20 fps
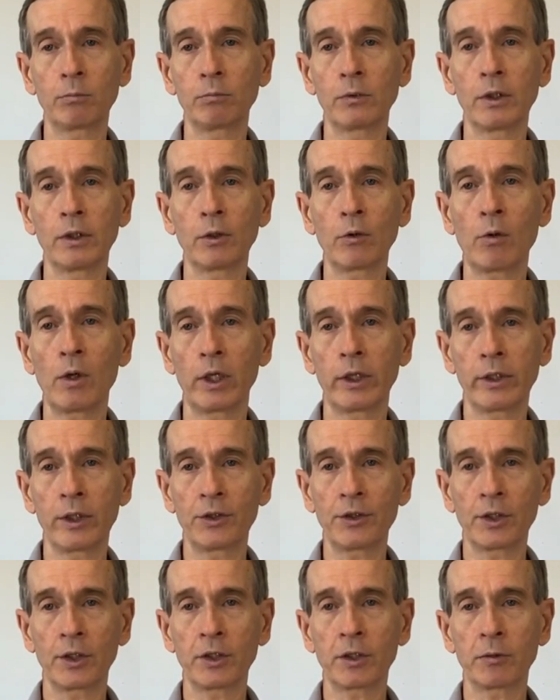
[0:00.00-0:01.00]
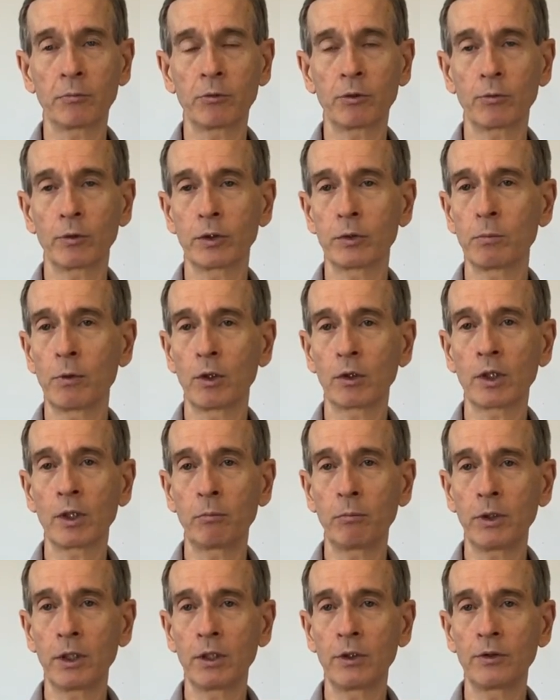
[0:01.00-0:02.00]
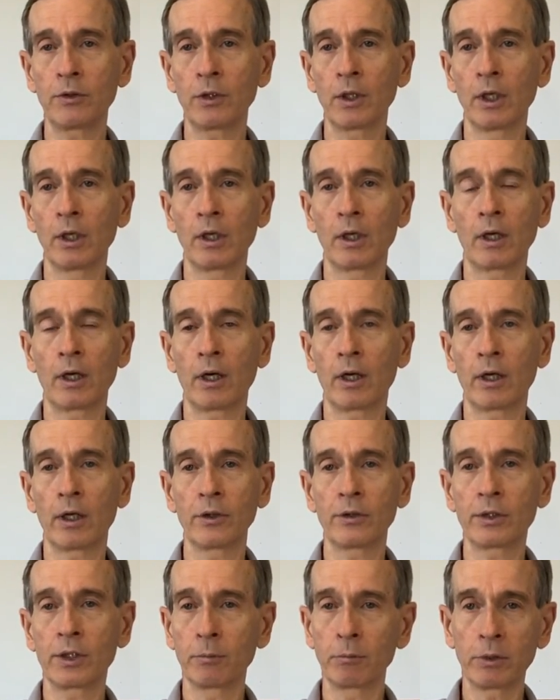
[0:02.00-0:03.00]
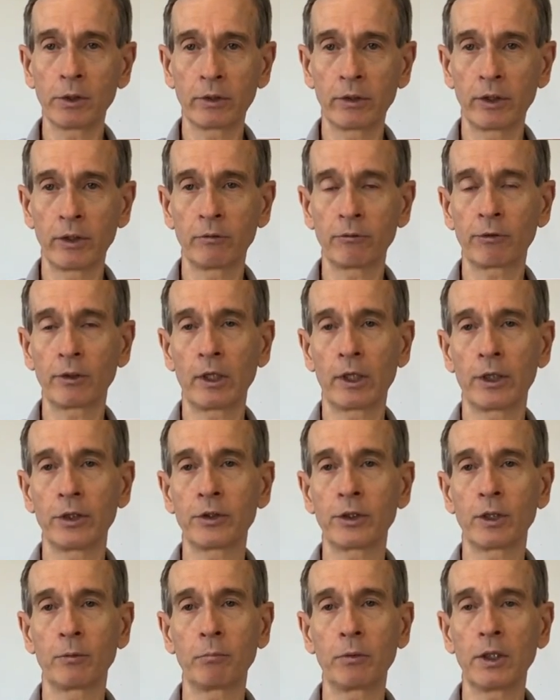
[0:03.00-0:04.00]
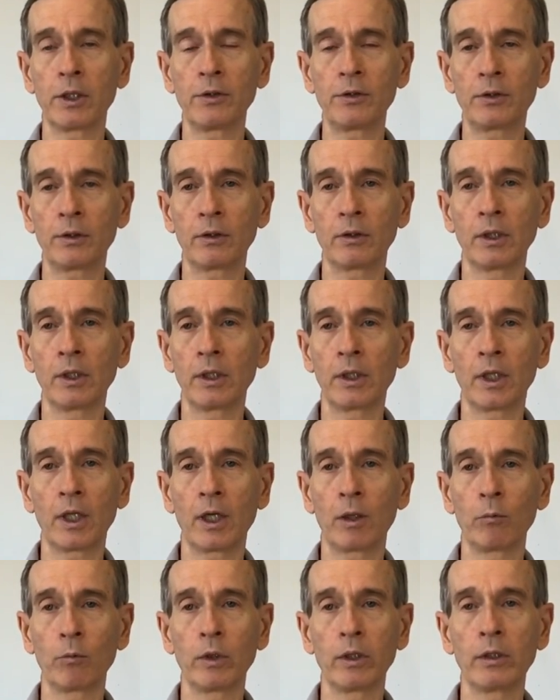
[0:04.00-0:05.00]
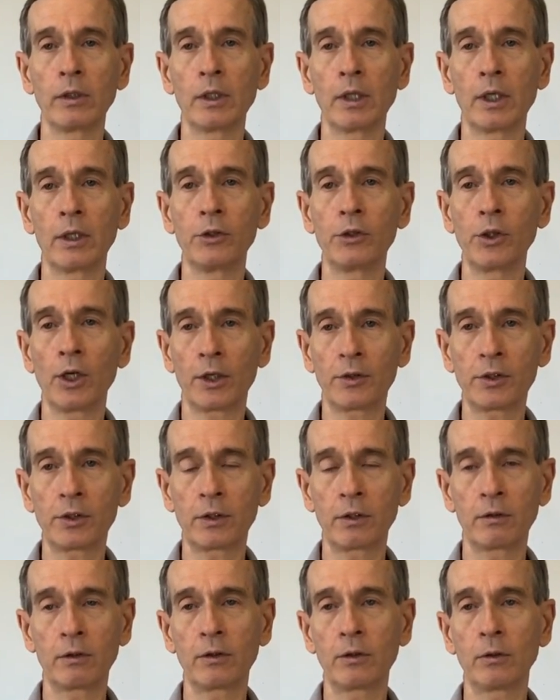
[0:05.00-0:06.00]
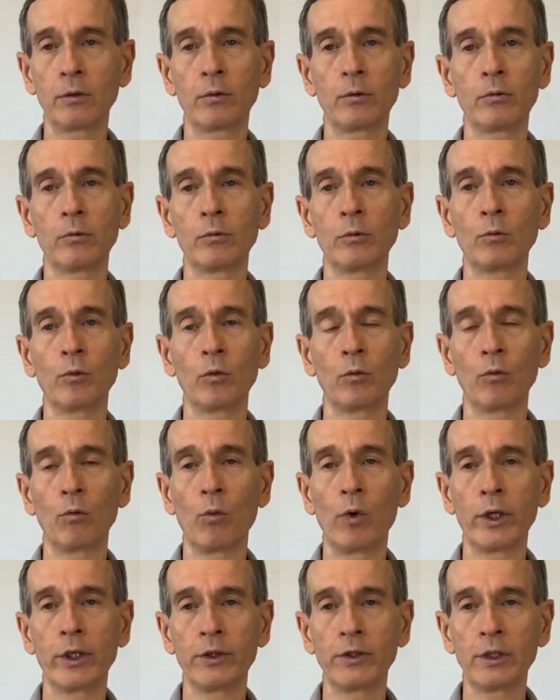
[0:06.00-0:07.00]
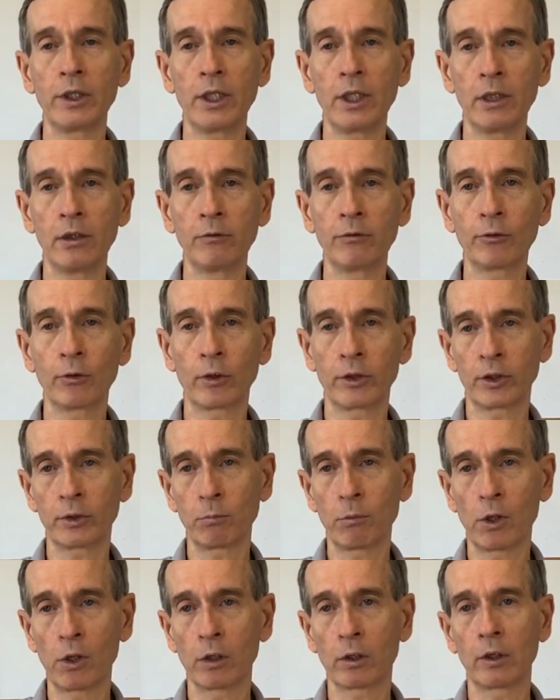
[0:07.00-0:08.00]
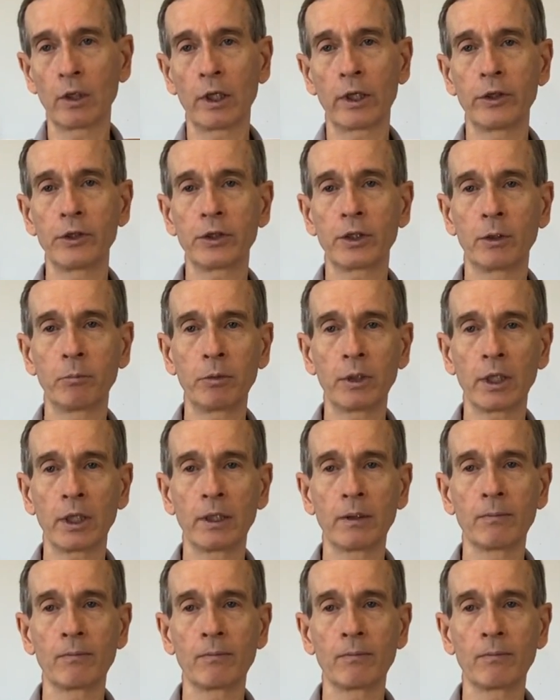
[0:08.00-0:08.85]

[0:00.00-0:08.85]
The quality systems for small companies are simpler than for large companies, and we adjust to what is needed for a small or a large company.